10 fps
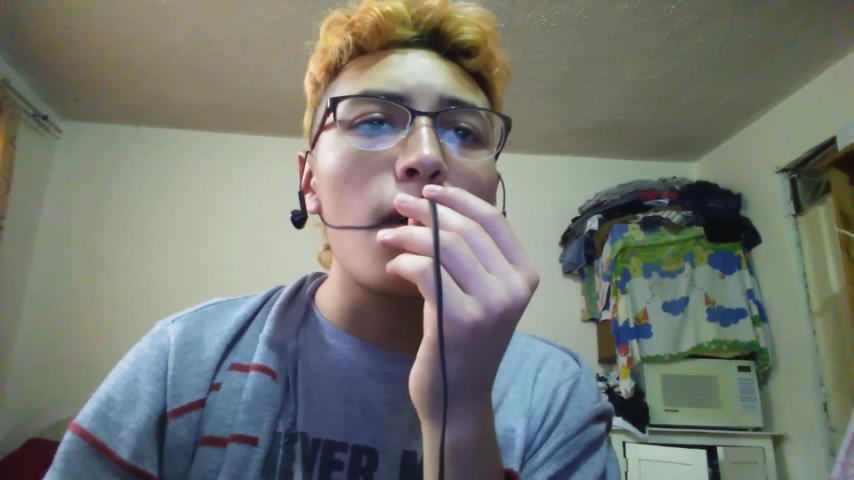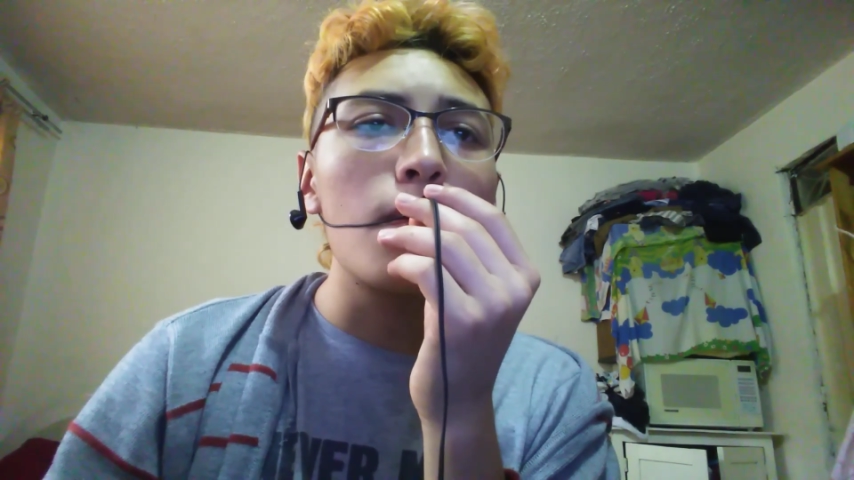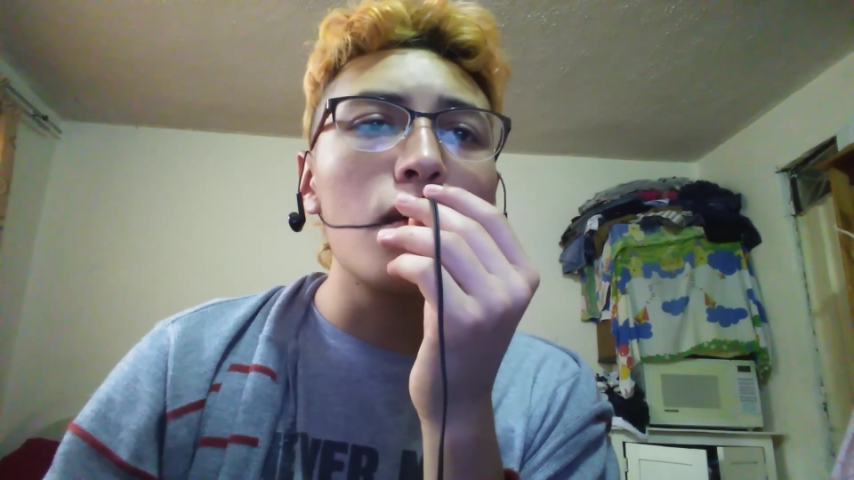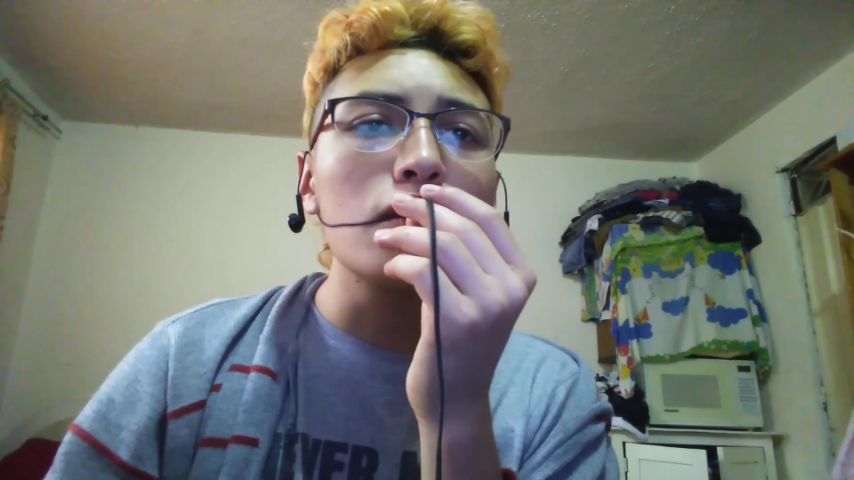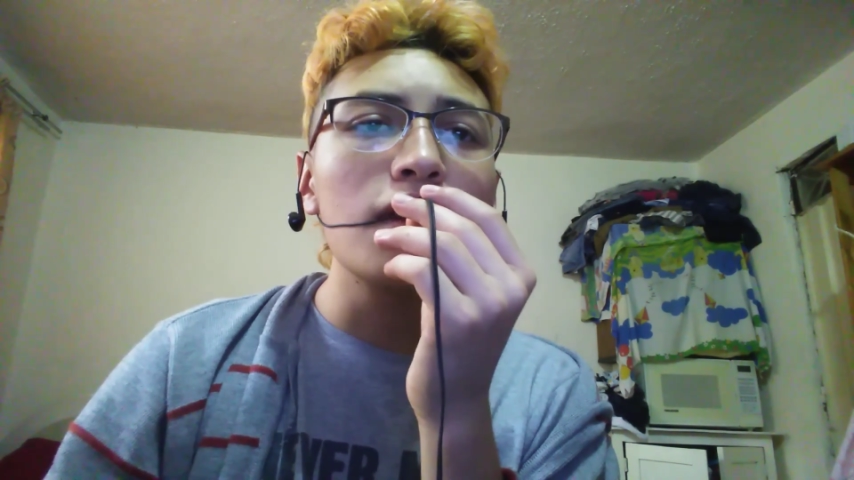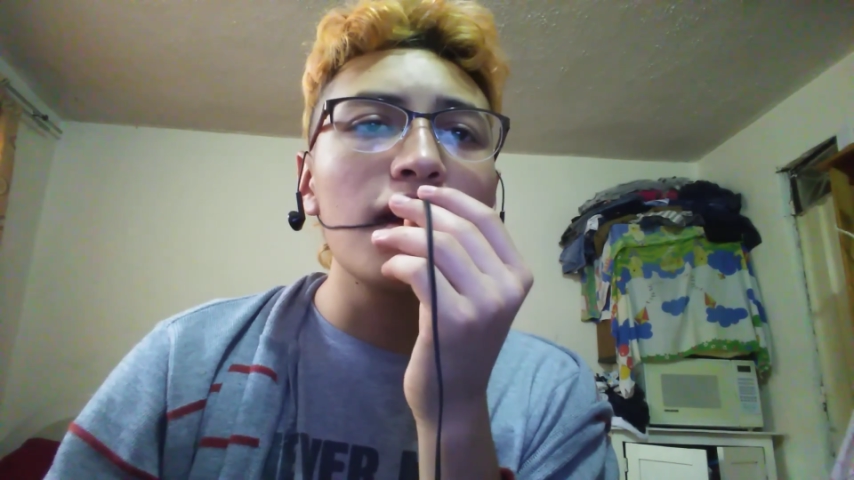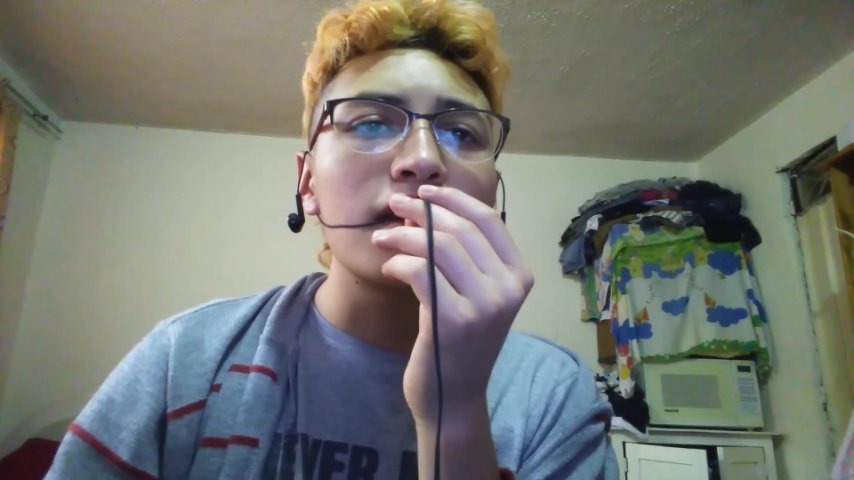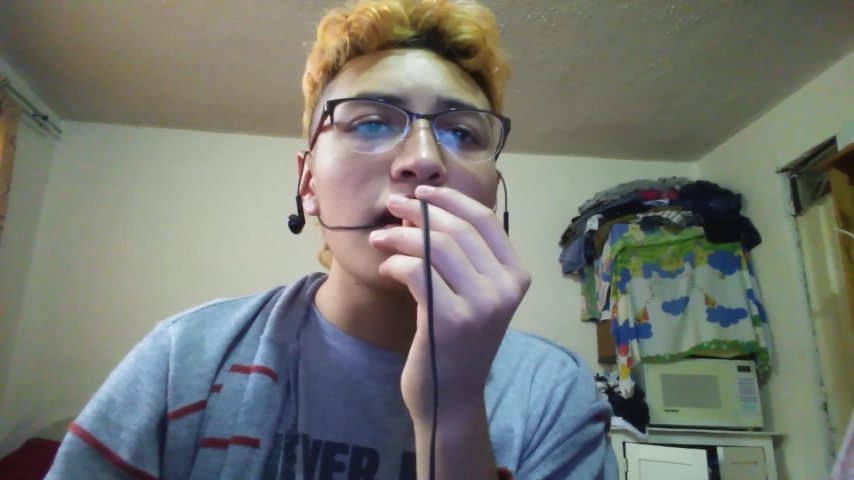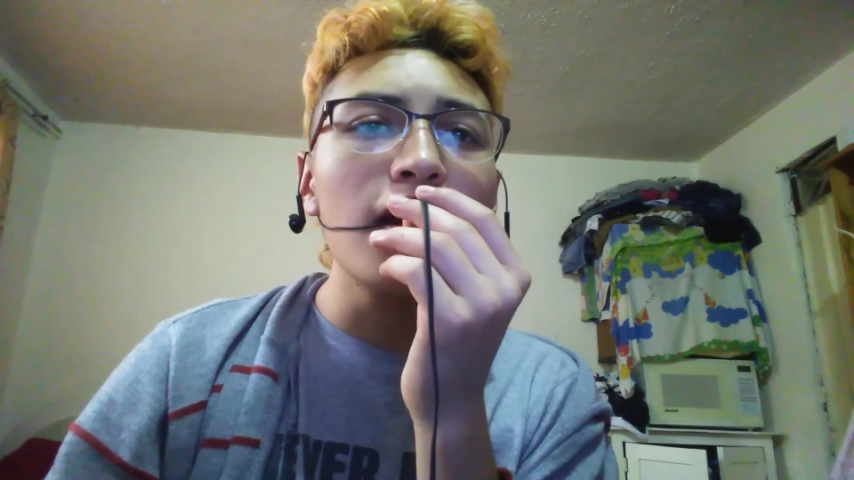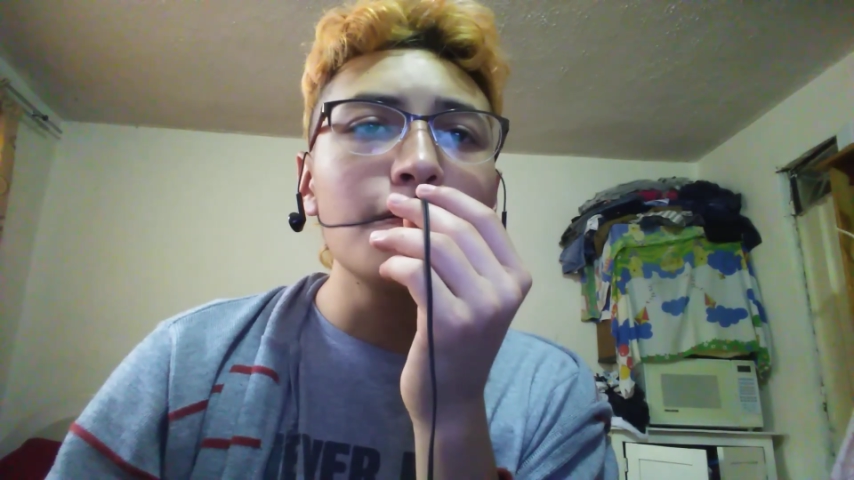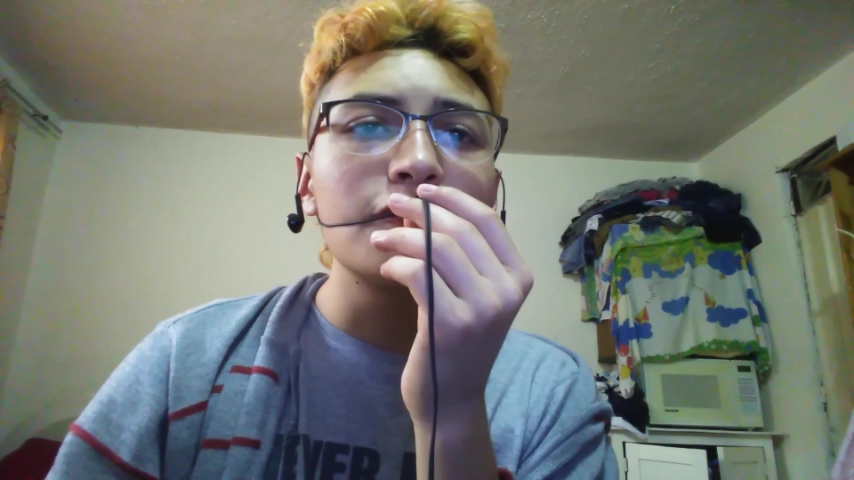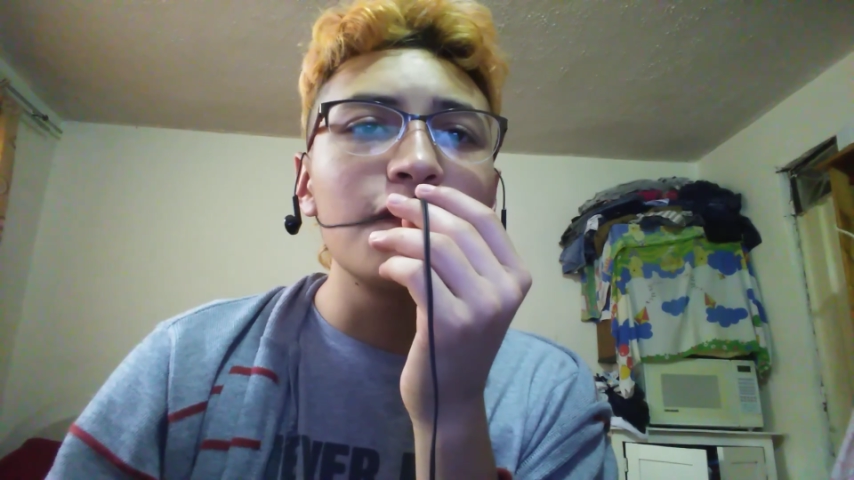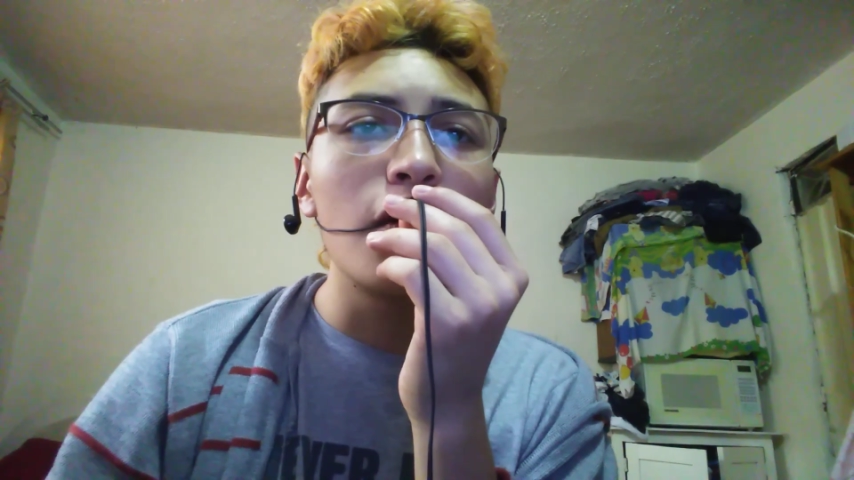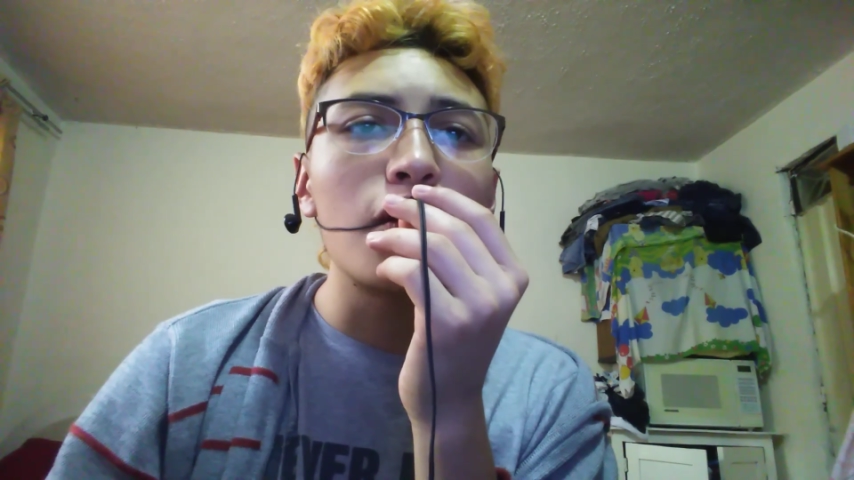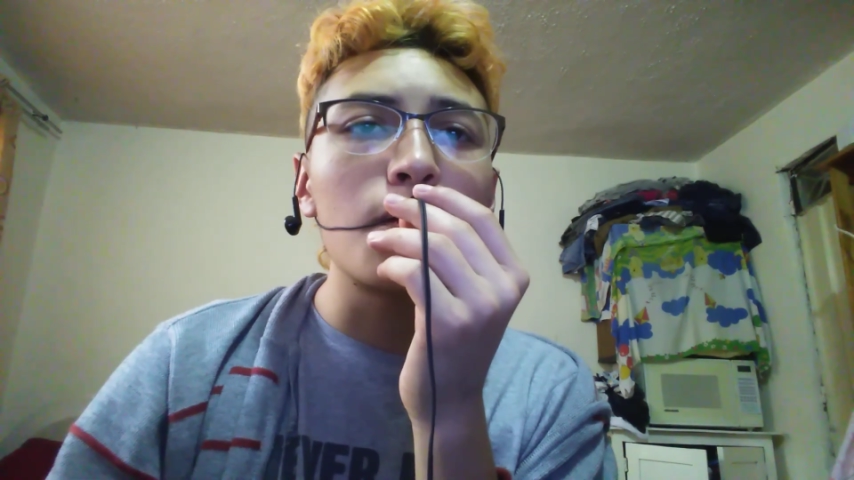for
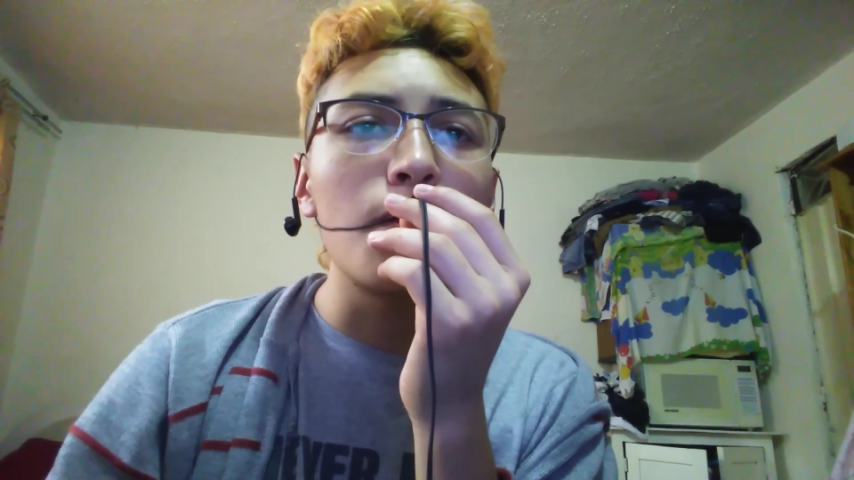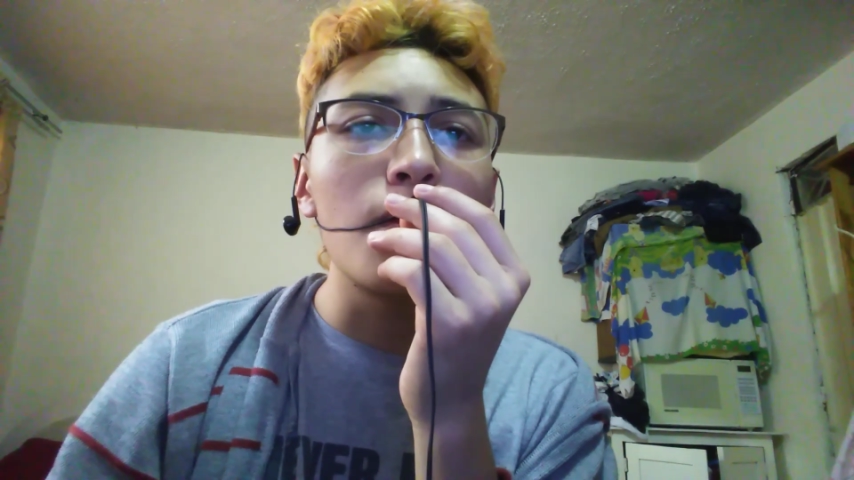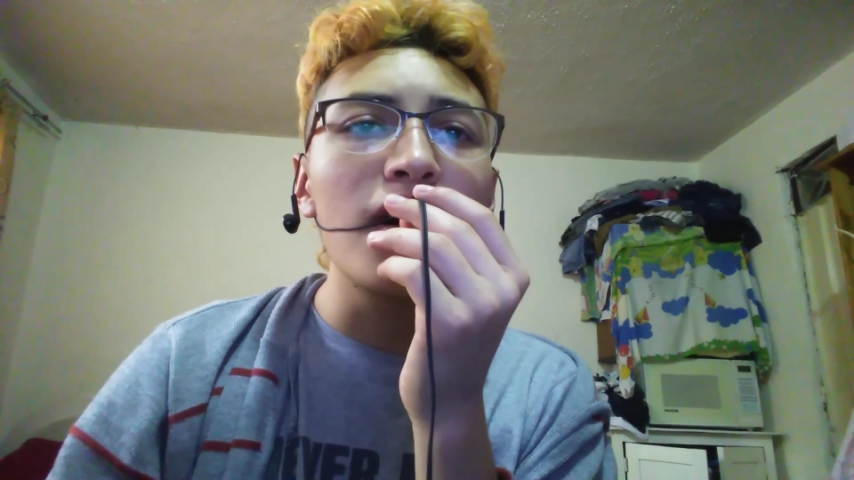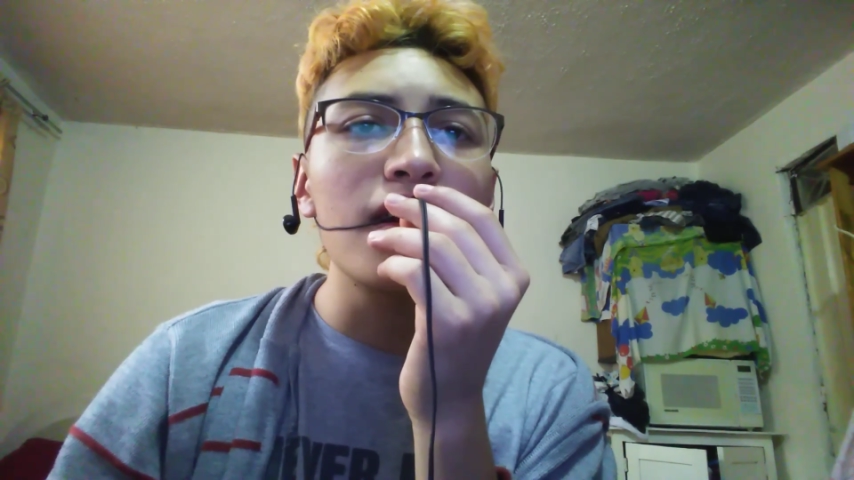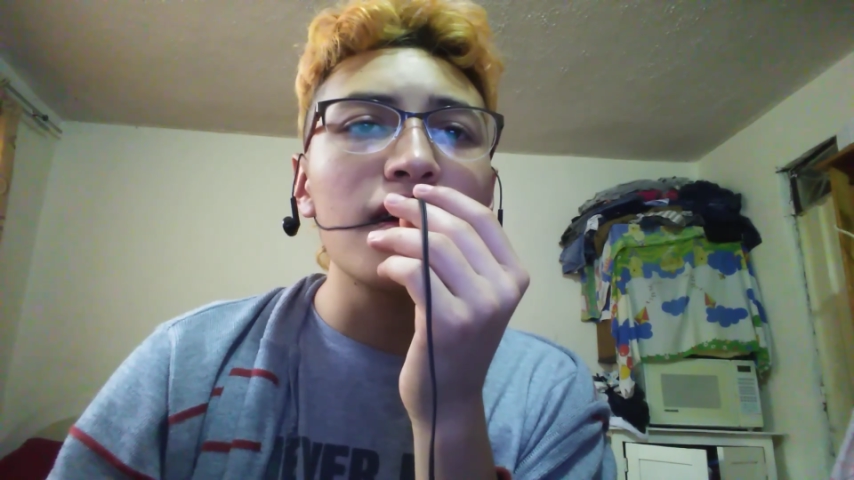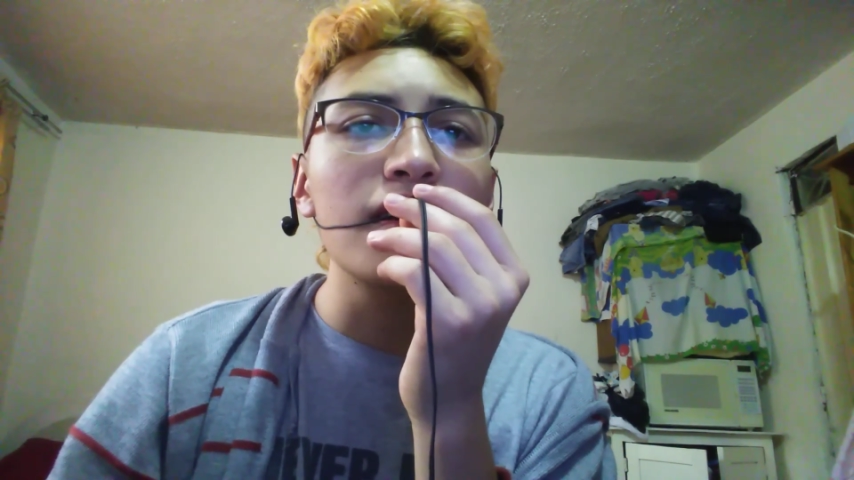managing the